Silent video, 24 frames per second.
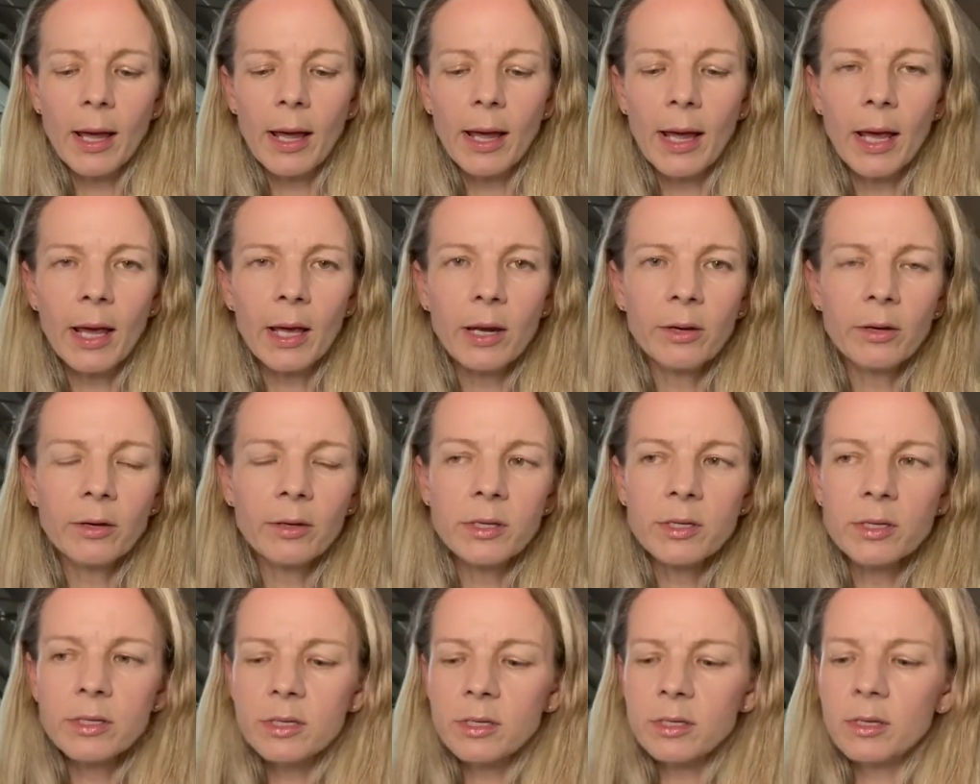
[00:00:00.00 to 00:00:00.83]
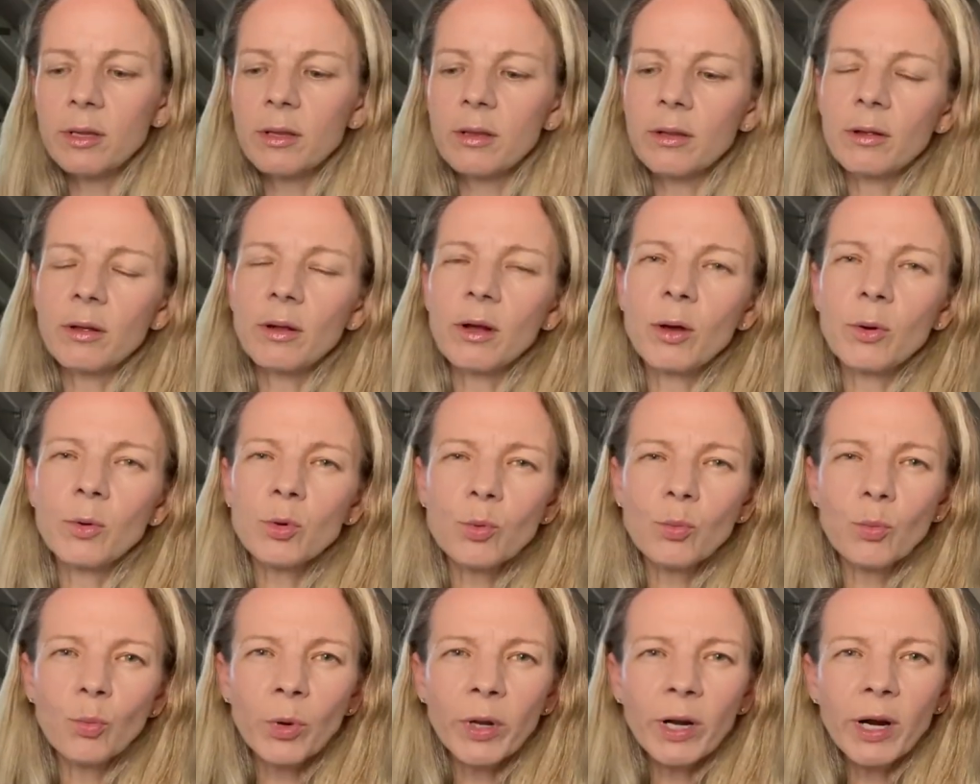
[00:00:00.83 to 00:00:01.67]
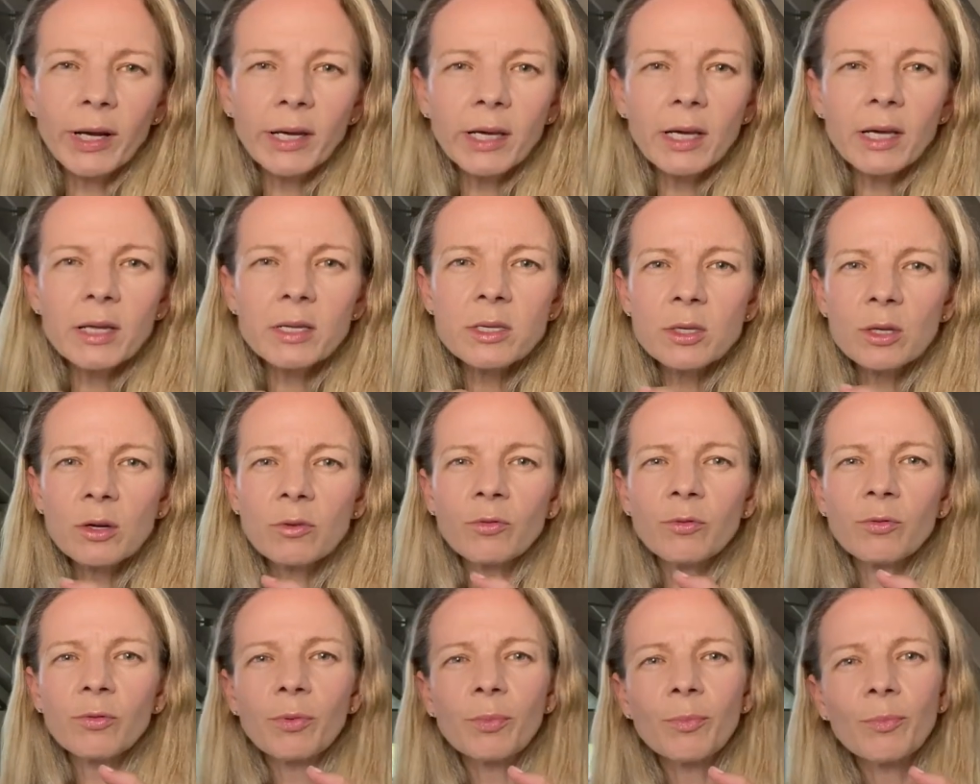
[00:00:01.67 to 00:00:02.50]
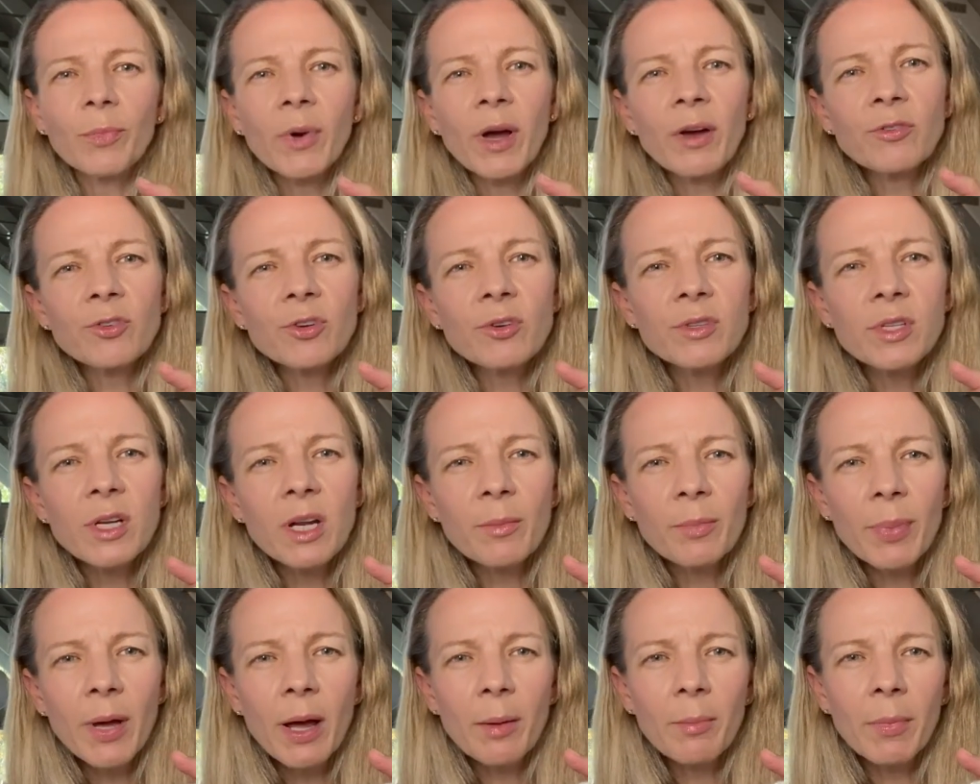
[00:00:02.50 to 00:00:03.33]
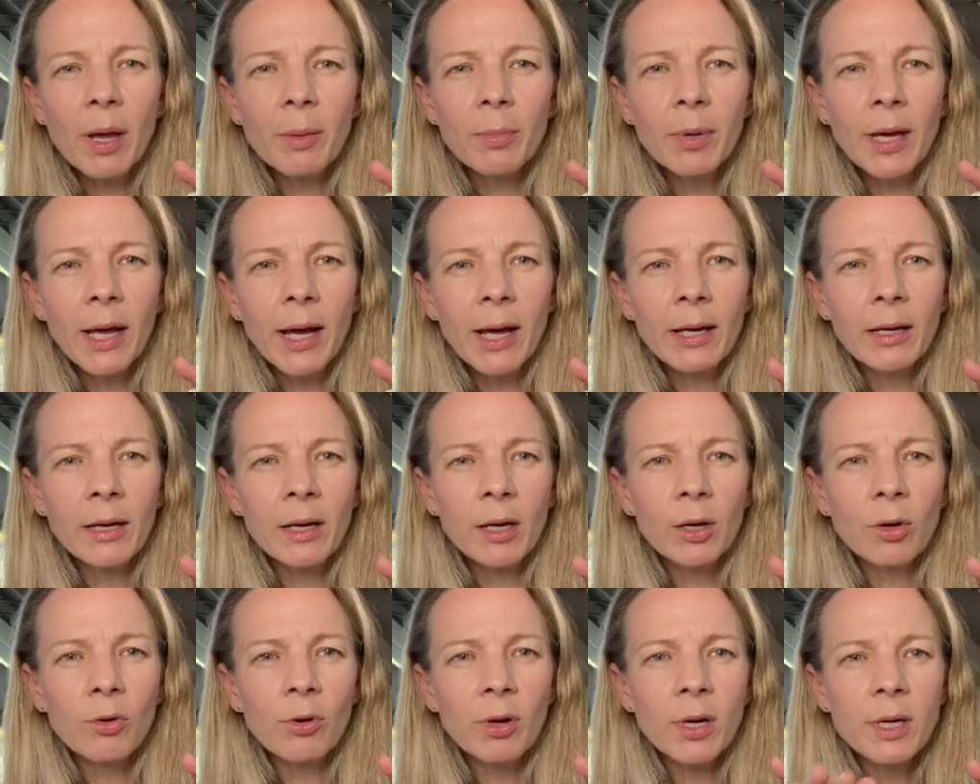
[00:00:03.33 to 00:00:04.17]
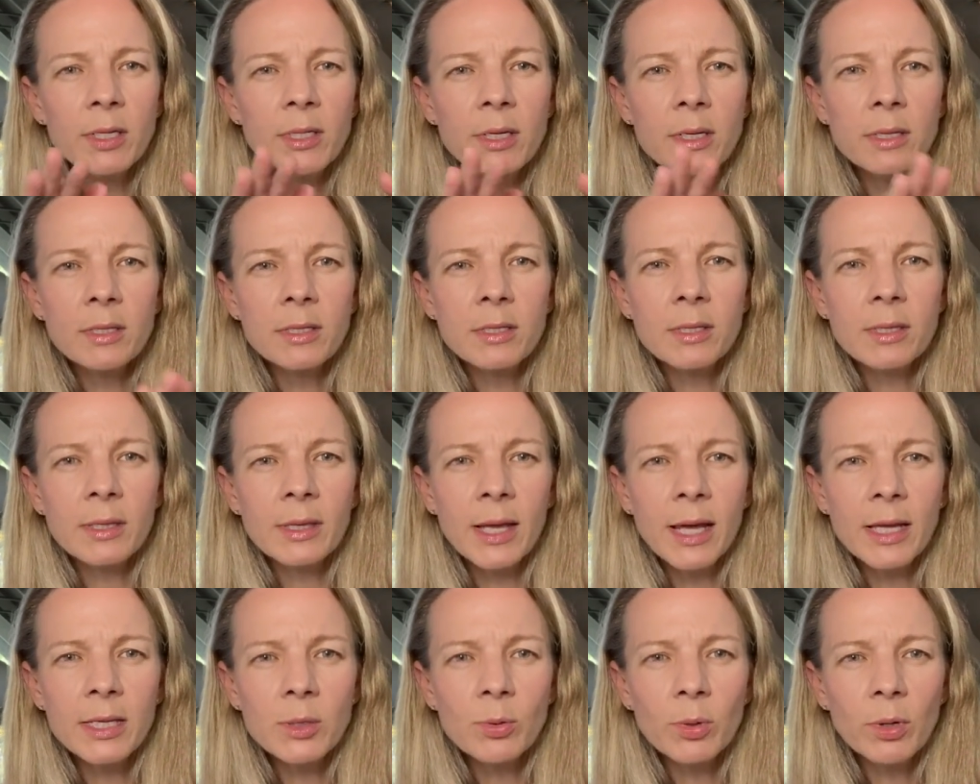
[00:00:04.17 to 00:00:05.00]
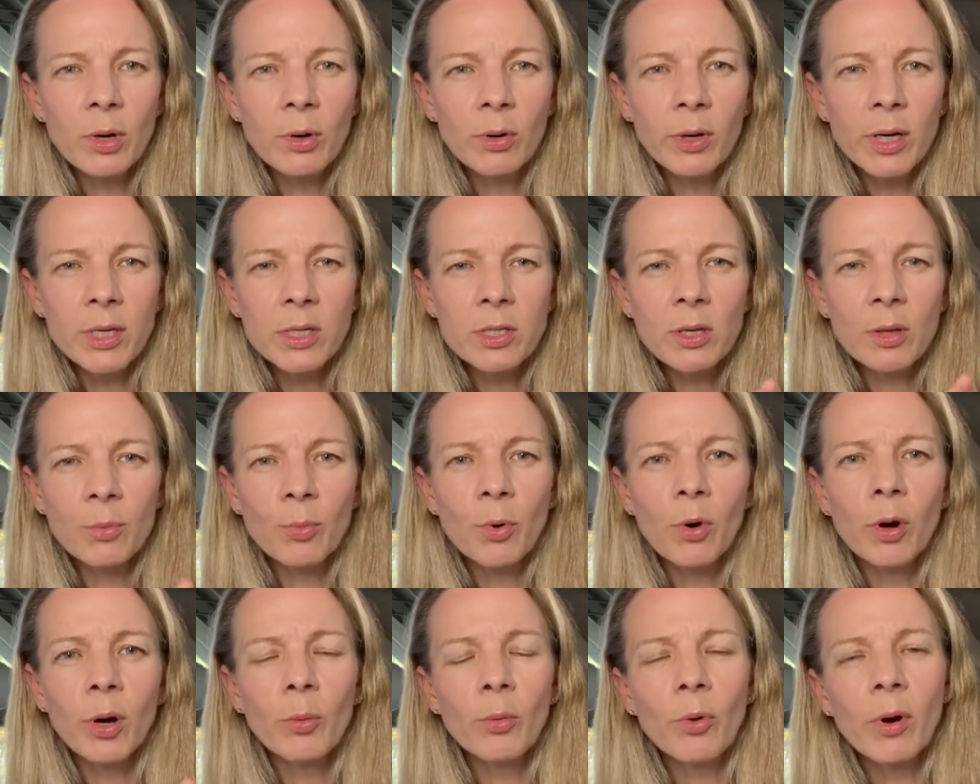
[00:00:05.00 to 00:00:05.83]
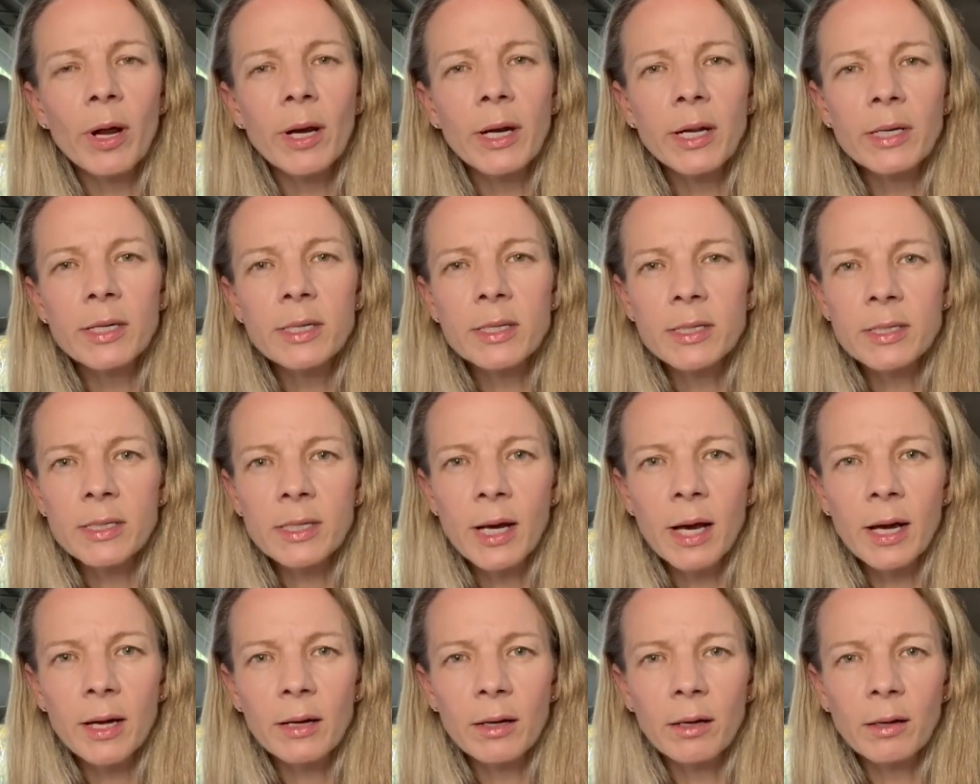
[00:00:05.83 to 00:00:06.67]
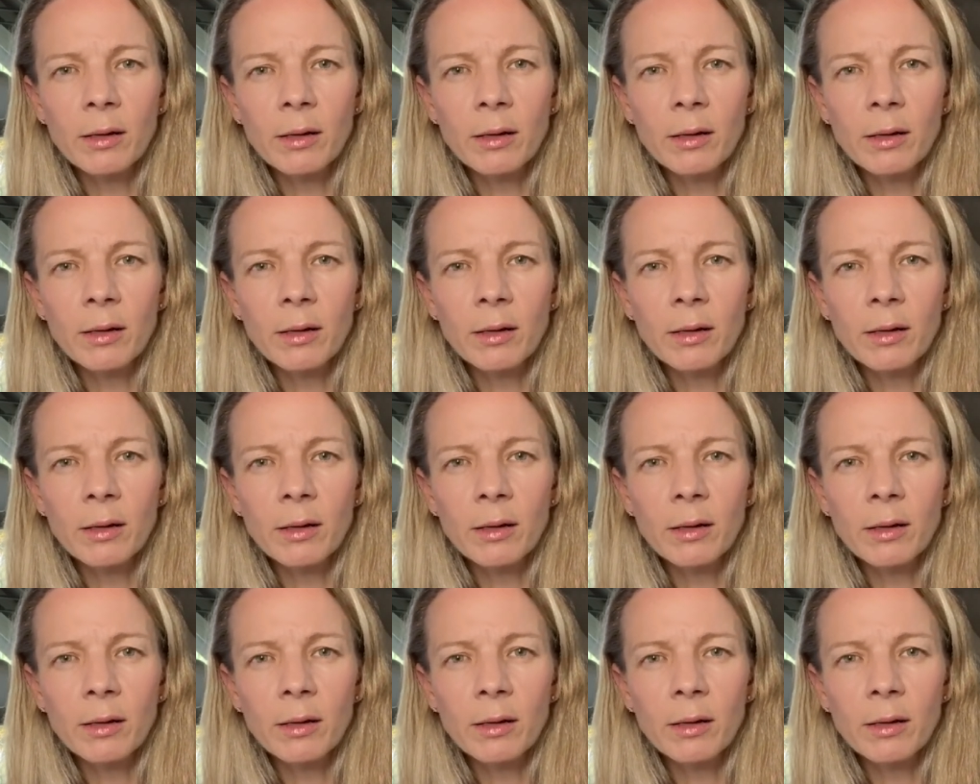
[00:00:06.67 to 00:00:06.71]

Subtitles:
And when I get sort of, after I've done about maybe 8 increases, that's when I'll get to the point where I need to start